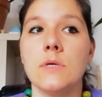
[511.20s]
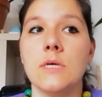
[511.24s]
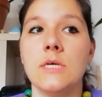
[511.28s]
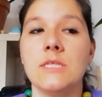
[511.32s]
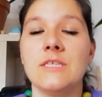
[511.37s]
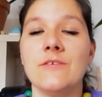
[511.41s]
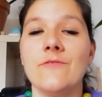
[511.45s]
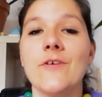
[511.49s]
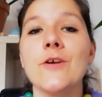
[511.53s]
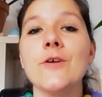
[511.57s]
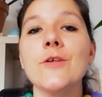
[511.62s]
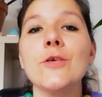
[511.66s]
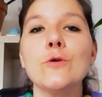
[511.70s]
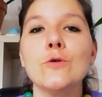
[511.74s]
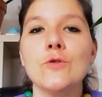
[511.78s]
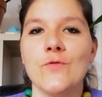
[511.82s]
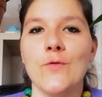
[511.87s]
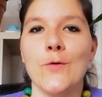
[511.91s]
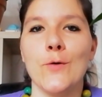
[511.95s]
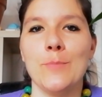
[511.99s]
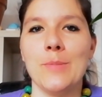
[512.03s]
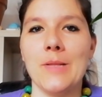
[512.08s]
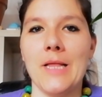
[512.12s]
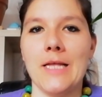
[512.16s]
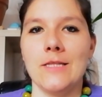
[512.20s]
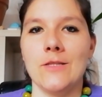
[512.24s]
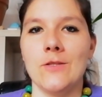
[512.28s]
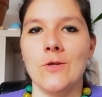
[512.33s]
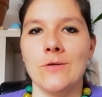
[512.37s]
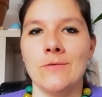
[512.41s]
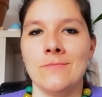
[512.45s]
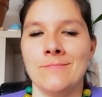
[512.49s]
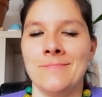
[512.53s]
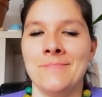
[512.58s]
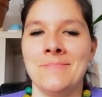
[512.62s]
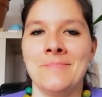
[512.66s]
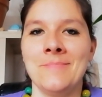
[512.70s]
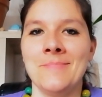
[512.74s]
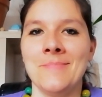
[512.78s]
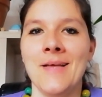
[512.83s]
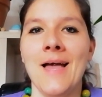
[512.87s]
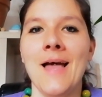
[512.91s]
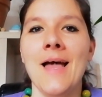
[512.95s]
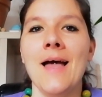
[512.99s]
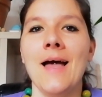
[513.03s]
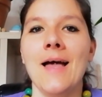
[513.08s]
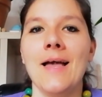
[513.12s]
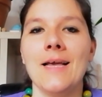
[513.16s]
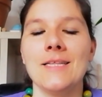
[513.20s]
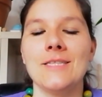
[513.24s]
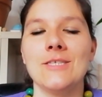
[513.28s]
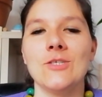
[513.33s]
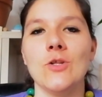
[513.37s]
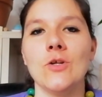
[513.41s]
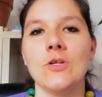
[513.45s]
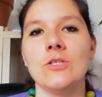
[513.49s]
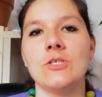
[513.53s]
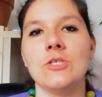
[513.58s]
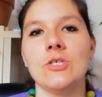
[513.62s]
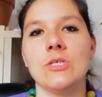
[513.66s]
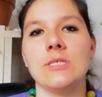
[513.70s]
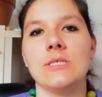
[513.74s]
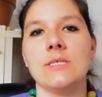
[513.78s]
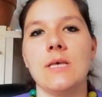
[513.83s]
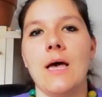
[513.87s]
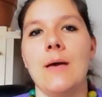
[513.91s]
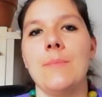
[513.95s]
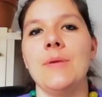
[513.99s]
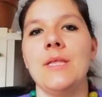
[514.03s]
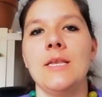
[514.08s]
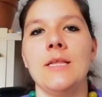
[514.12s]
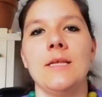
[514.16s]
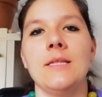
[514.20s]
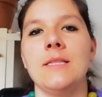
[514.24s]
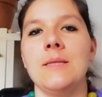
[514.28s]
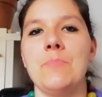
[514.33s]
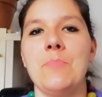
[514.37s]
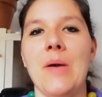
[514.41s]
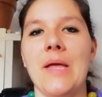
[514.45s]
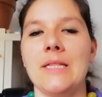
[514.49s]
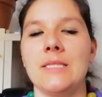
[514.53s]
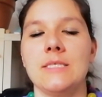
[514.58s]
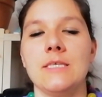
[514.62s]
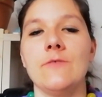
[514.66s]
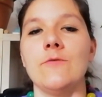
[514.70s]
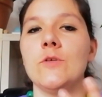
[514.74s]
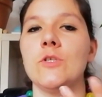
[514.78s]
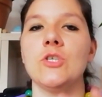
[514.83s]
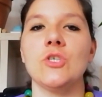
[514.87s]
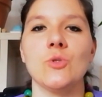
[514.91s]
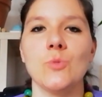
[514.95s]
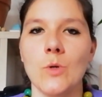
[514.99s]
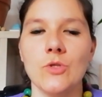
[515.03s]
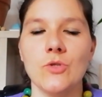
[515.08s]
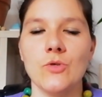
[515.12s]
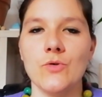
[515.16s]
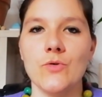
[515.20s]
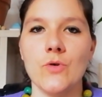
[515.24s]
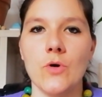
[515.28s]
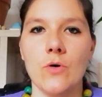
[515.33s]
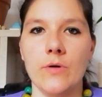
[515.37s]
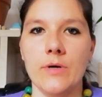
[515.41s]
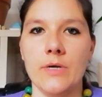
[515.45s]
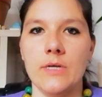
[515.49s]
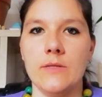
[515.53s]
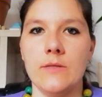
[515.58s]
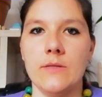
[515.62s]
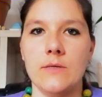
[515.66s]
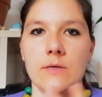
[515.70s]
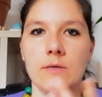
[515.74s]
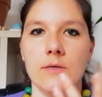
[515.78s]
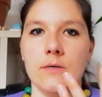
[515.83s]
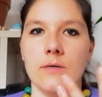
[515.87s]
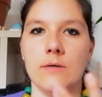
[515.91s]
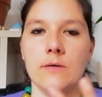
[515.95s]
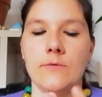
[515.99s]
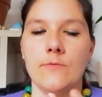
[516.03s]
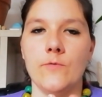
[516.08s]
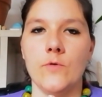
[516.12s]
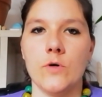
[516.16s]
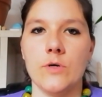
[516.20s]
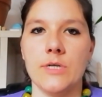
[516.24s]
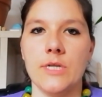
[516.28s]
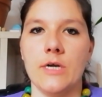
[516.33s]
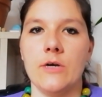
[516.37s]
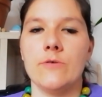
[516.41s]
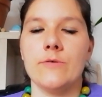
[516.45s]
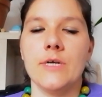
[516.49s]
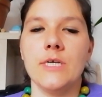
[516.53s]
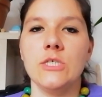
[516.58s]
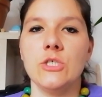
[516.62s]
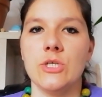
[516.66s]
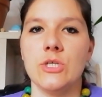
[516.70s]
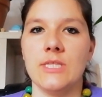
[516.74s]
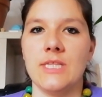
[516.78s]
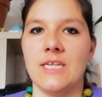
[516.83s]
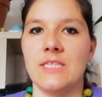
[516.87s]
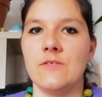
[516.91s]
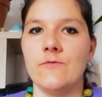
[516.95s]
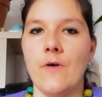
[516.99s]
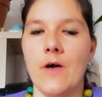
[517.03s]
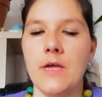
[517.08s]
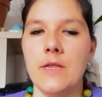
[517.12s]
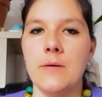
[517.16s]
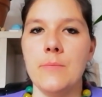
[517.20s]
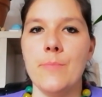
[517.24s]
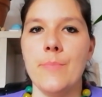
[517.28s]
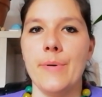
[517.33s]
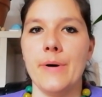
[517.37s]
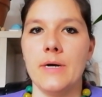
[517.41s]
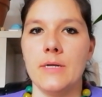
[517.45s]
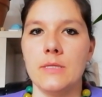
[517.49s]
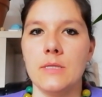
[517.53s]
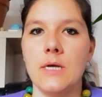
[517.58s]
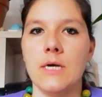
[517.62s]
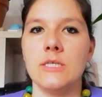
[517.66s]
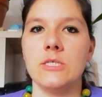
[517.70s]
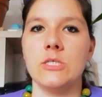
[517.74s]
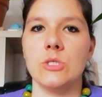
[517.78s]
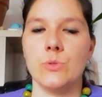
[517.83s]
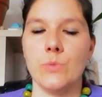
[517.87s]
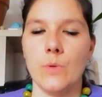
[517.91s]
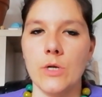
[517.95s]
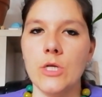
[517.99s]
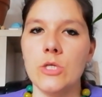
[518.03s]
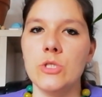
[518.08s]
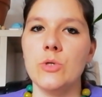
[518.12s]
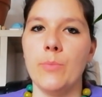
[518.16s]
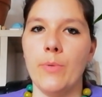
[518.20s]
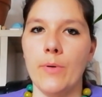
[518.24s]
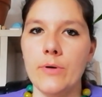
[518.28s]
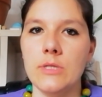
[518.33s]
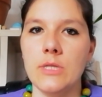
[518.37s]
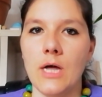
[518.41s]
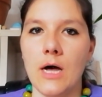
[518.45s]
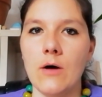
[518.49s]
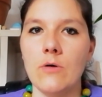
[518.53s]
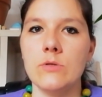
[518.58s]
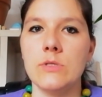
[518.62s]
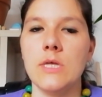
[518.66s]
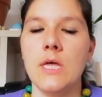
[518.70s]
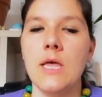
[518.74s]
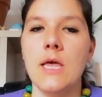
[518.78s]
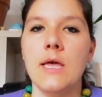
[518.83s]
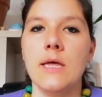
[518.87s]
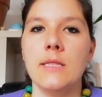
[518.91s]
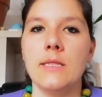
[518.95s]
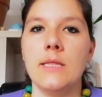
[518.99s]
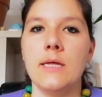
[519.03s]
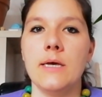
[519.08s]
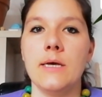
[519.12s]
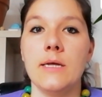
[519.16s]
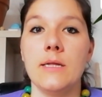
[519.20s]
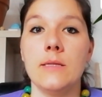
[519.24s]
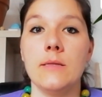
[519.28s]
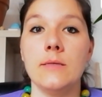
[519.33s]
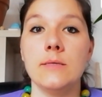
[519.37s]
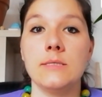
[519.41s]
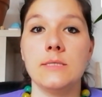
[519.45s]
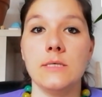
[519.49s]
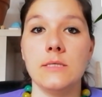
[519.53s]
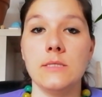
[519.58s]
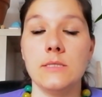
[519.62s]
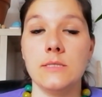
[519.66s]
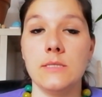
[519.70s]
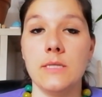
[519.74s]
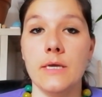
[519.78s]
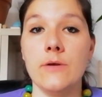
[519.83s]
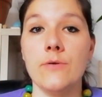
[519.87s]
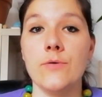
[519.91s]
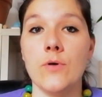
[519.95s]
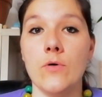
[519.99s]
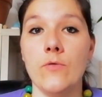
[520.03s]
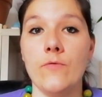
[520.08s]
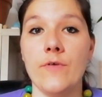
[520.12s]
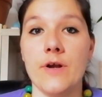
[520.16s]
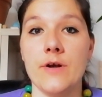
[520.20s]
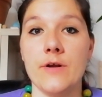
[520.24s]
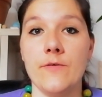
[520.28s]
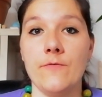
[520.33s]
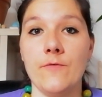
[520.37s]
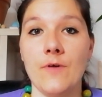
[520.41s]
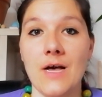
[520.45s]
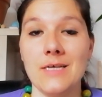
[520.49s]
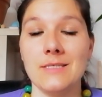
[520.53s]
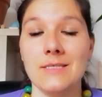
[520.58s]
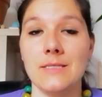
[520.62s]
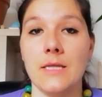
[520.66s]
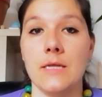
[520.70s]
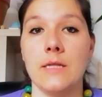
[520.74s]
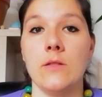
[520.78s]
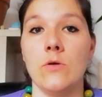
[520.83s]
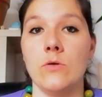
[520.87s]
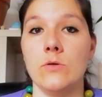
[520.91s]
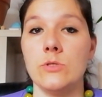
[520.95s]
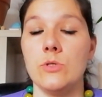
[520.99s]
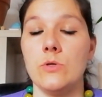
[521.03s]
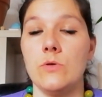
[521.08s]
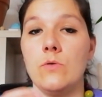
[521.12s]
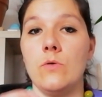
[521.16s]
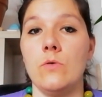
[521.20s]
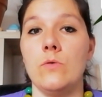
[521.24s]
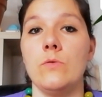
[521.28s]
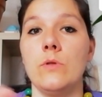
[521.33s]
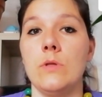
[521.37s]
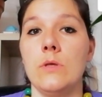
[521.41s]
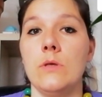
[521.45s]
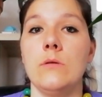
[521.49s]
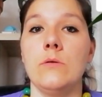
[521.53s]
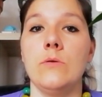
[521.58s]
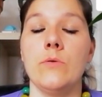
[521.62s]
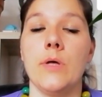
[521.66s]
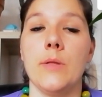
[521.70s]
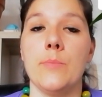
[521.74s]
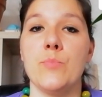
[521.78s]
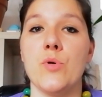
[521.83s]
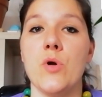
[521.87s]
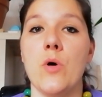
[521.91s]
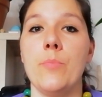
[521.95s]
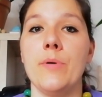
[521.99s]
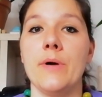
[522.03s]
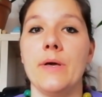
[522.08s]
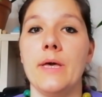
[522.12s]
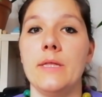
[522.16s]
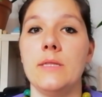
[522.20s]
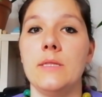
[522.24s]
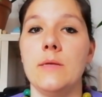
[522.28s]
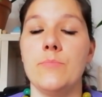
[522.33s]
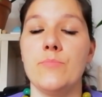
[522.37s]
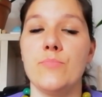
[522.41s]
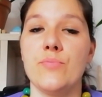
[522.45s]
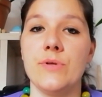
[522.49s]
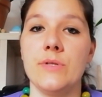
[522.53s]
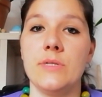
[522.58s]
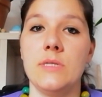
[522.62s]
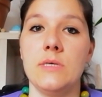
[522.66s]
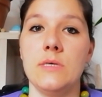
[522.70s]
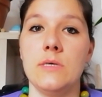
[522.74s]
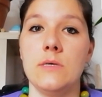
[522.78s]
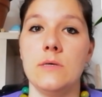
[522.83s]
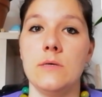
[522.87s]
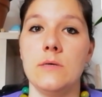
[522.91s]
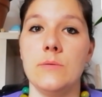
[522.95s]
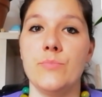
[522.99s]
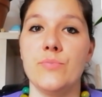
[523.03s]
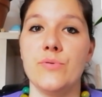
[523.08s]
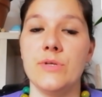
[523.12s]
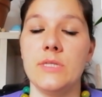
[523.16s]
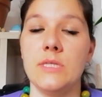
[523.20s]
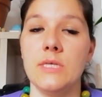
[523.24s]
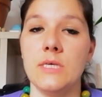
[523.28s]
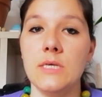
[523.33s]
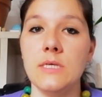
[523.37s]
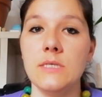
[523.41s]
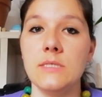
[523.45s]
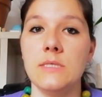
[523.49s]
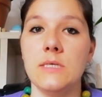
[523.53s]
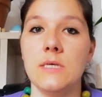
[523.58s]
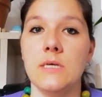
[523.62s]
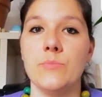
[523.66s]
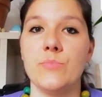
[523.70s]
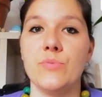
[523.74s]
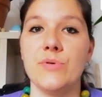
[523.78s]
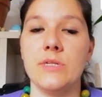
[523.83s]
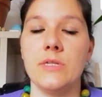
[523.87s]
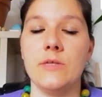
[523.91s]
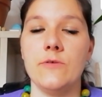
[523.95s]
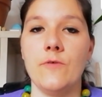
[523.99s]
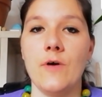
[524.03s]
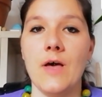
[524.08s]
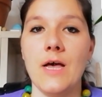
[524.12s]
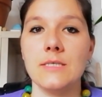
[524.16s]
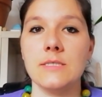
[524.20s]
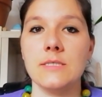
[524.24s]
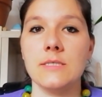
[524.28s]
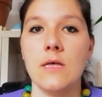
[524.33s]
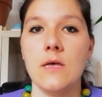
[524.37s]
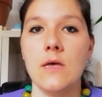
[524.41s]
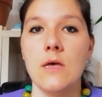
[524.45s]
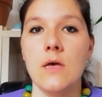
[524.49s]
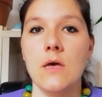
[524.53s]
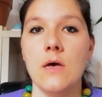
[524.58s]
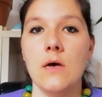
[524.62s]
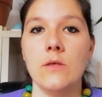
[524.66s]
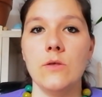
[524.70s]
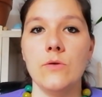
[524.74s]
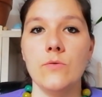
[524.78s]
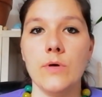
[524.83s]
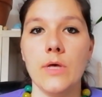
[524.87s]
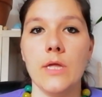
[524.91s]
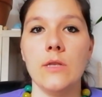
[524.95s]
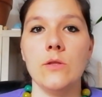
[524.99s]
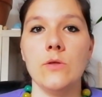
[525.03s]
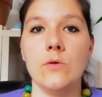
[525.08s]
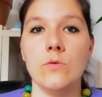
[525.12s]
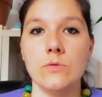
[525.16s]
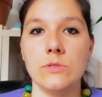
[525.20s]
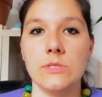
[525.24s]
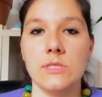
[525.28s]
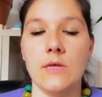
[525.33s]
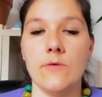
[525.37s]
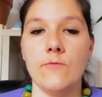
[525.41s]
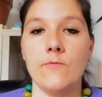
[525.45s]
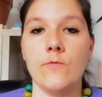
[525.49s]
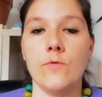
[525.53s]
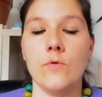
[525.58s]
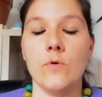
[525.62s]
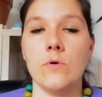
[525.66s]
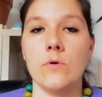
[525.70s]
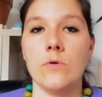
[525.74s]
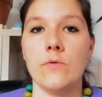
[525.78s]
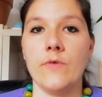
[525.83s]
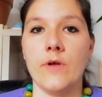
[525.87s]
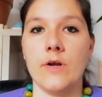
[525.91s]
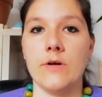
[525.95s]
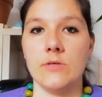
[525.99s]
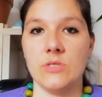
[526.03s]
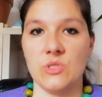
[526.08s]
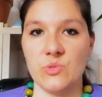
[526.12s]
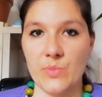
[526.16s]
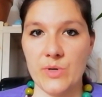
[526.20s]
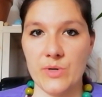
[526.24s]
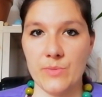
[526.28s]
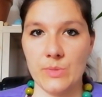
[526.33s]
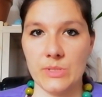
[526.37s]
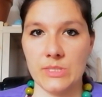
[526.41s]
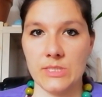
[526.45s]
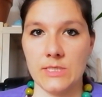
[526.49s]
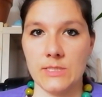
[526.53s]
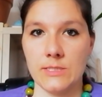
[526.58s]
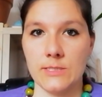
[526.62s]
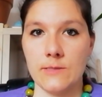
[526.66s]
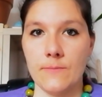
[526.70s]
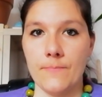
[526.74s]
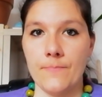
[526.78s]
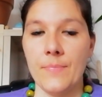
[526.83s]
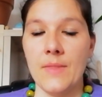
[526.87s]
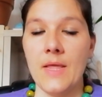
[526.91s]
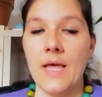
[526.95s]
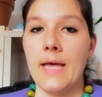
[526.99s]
useful plant. It's not just, it depends. If you just want to grow it for decoration, that's fine. But I just wanted to point out that since they grow very fast, and also you can propagate them pretty easy and pretty fast, you can use them for various purposes.